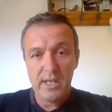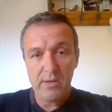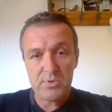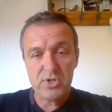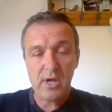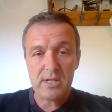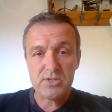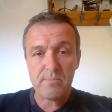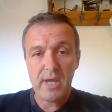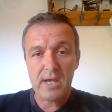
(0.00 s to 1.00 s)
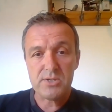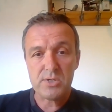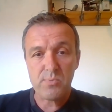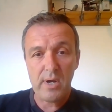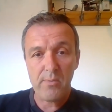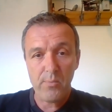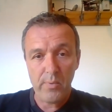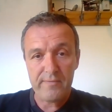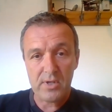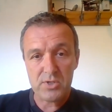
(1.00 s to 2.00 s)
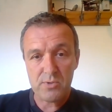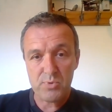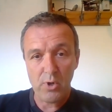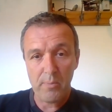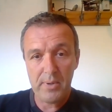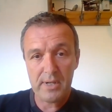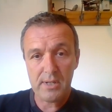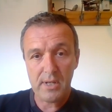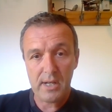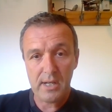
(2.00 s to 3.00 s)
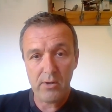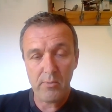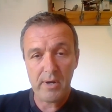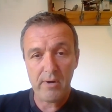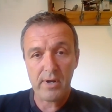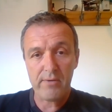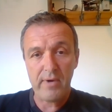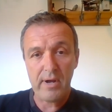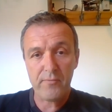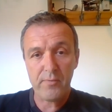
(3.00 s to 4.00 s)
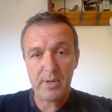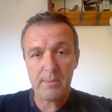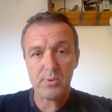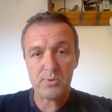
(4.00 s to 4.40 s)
there were certainly some cases where we'd done some shopping and a little bit of running around for people.